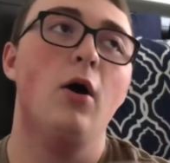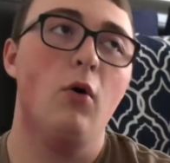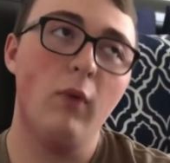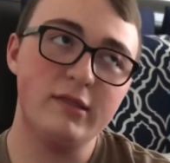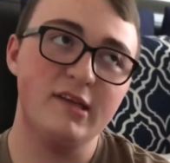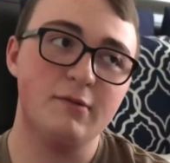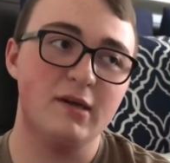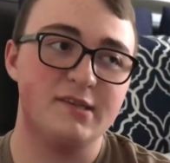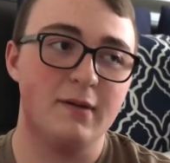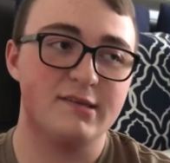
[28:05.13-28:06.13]
What this
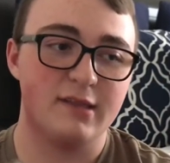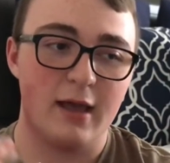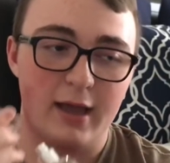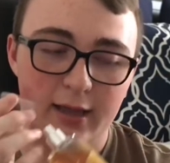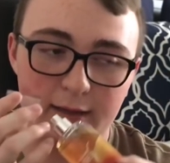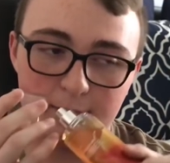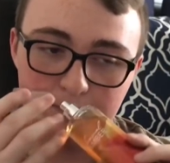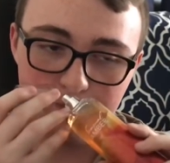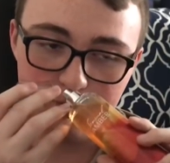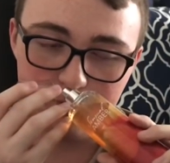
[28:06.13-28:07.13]
one smells like
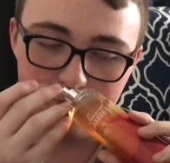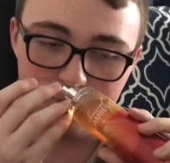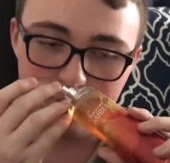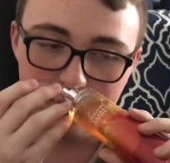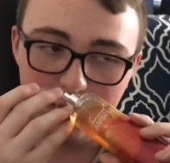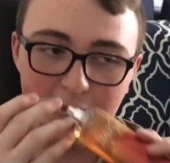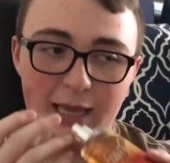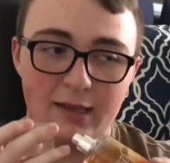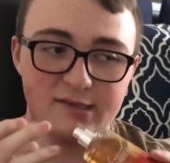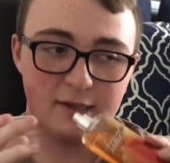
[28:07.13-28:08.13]

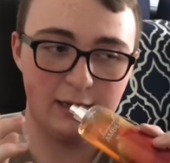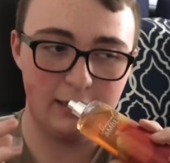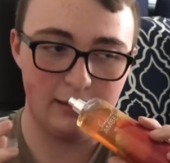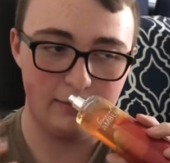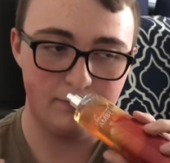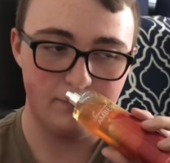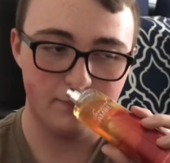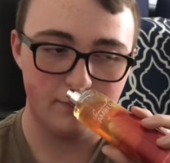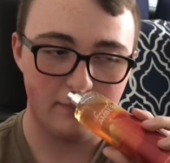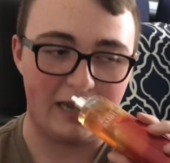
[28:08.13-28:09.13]
is,
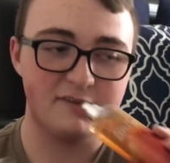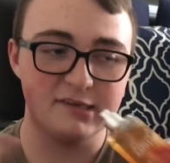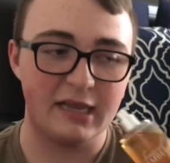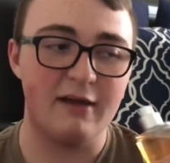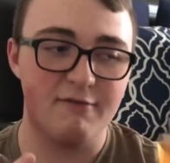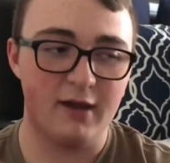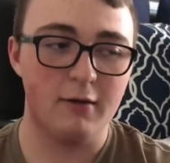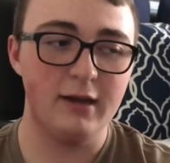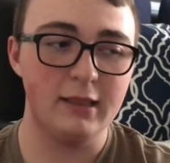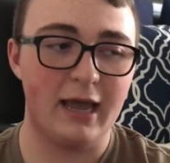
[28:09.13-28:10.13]
it's just like a
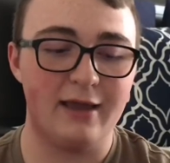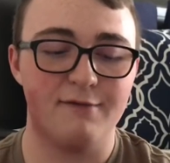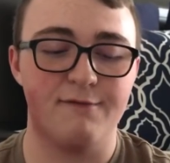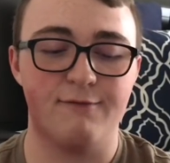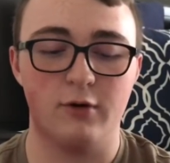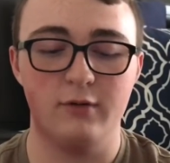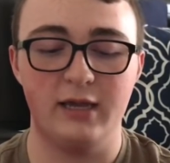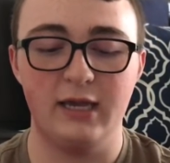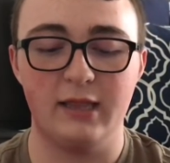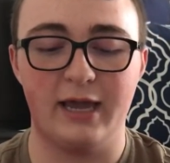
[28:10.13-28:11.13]
very, like,
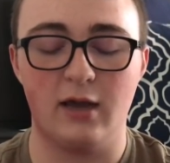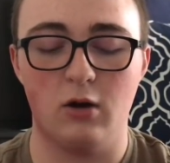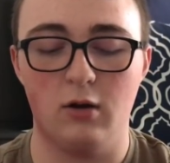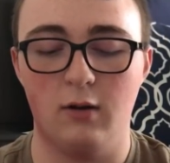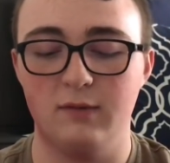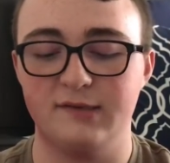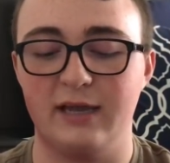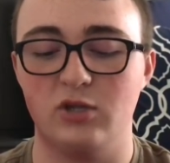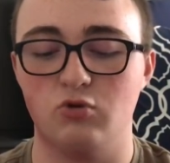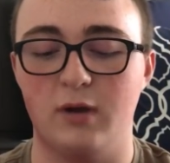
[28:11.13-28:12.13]
fruity, like, almost
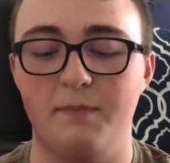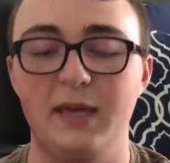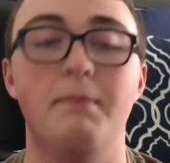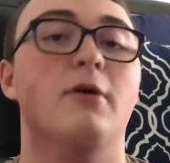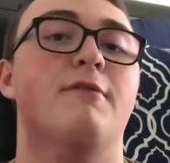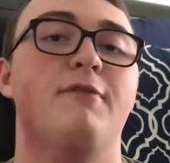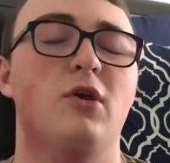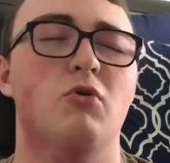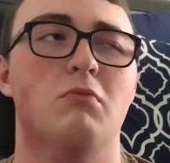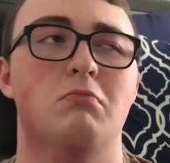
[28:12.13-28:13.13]
like drippy
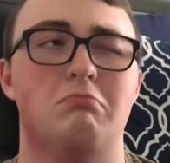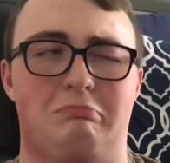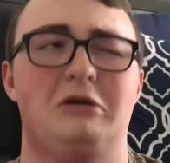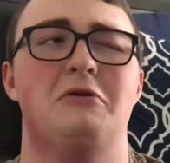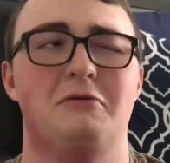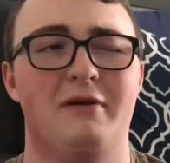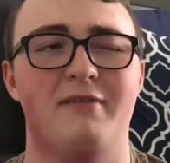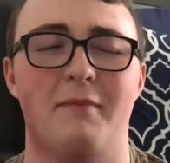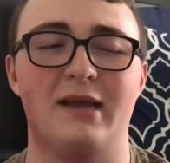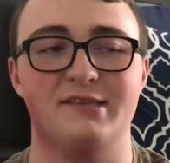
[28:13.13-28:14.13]
perfume. If
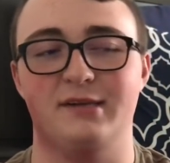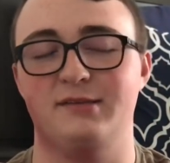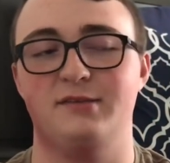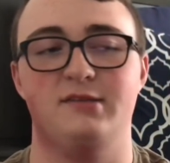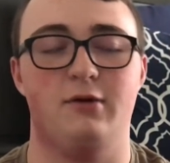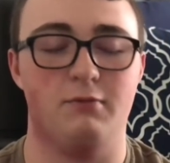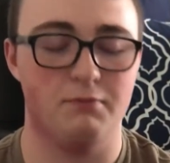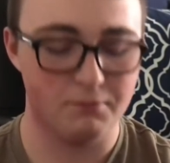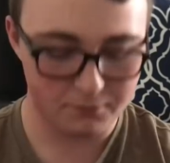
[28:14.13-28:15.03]
that makes sense. So,